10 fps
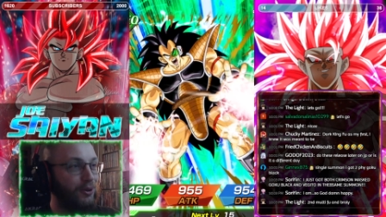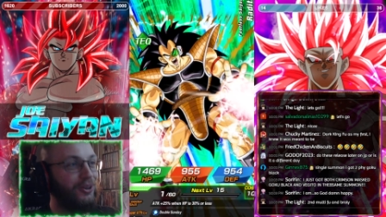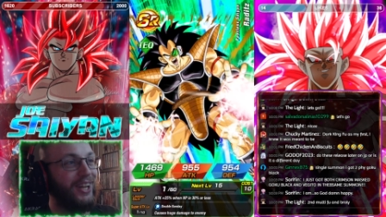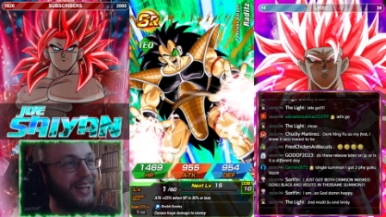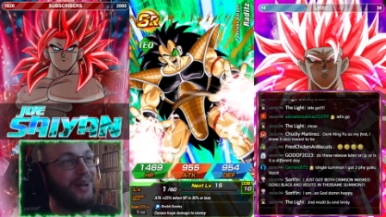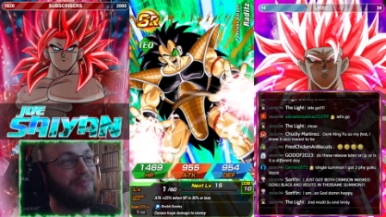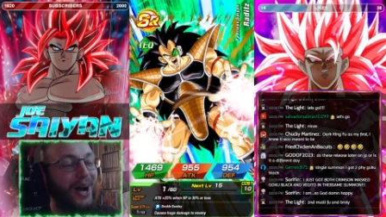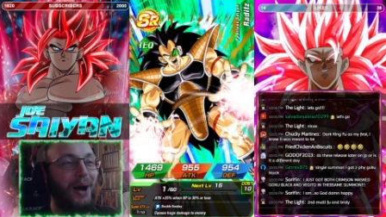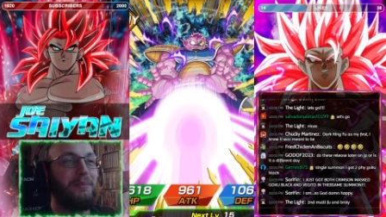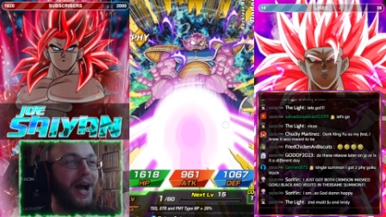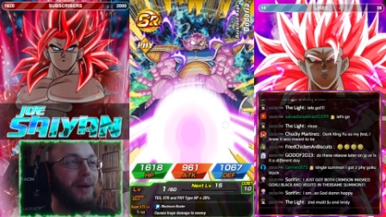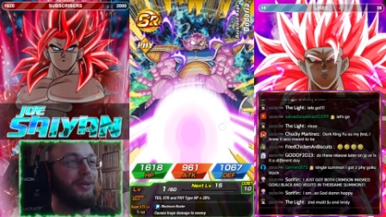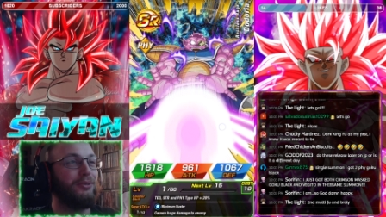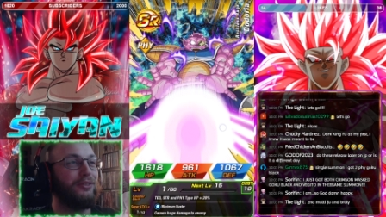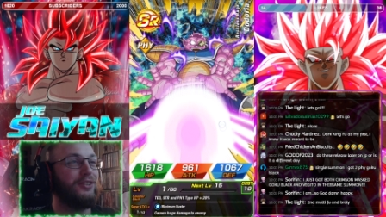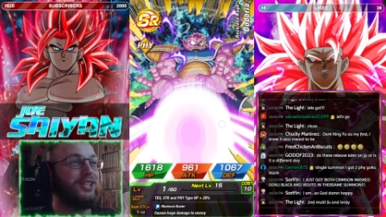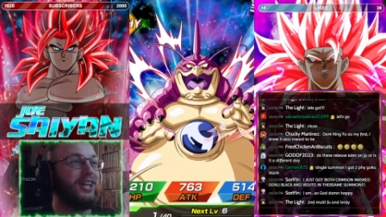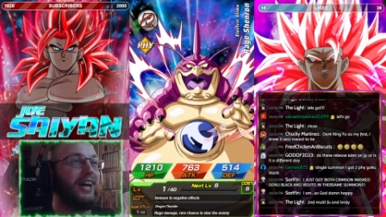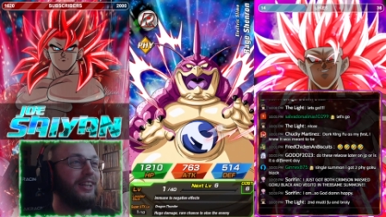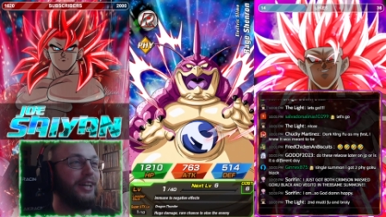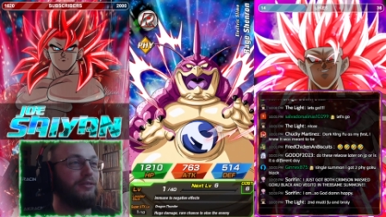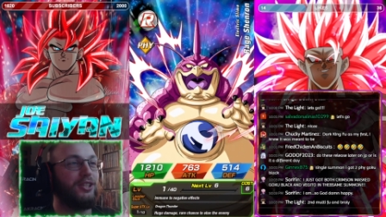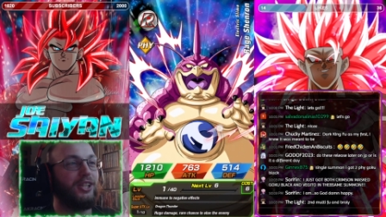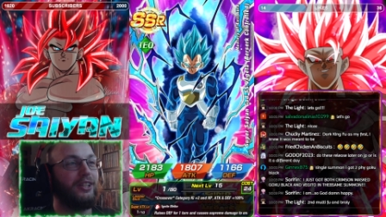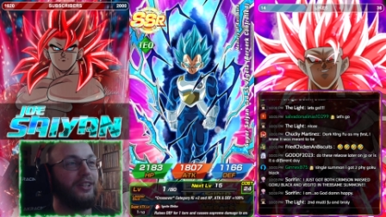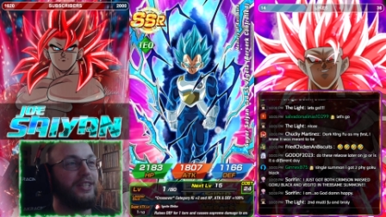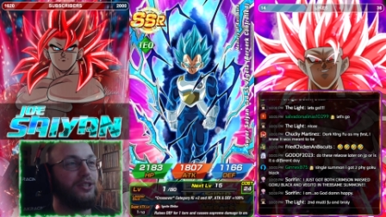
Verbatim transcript: one. I'm not, I'm happy with Vegeta. I like Vegeta. He's